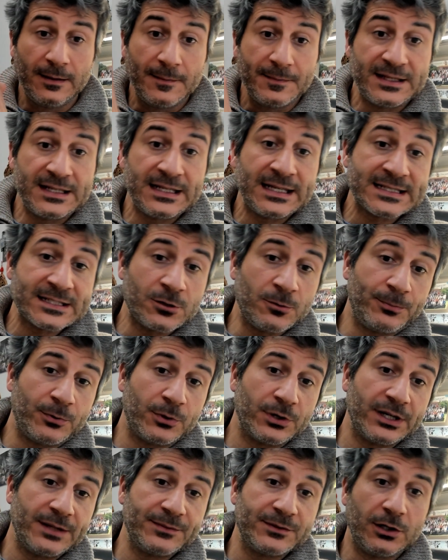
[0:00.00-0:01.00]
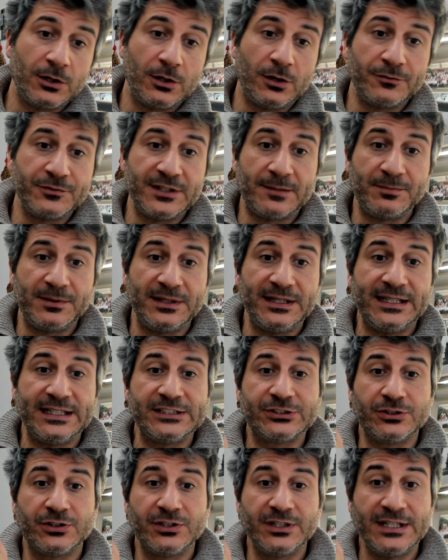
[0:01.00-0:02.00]
The next component of the
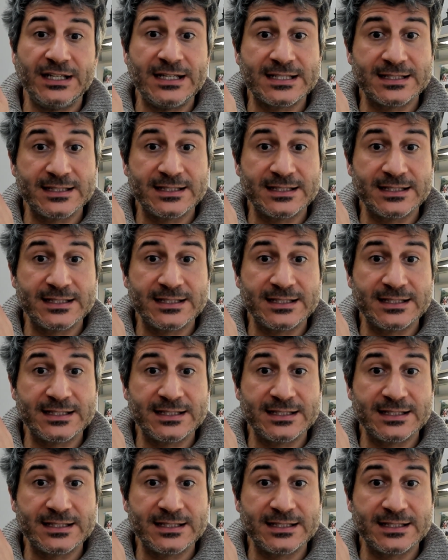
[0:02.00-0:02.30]
application is